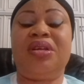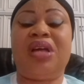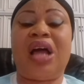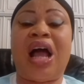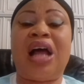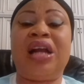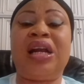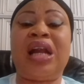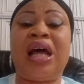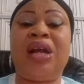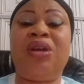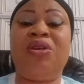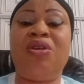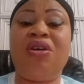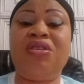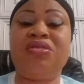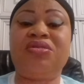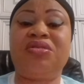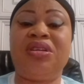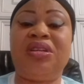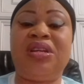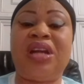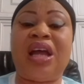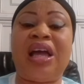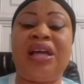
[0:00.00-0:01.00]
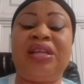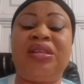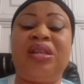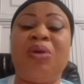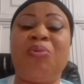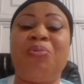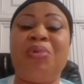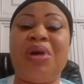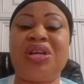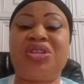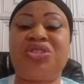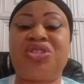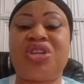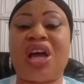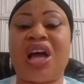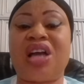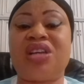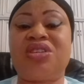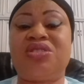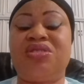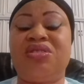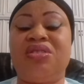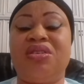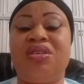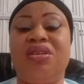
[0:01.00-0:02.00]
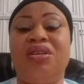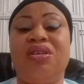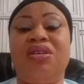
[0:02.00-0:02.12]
And along the line, they were charged,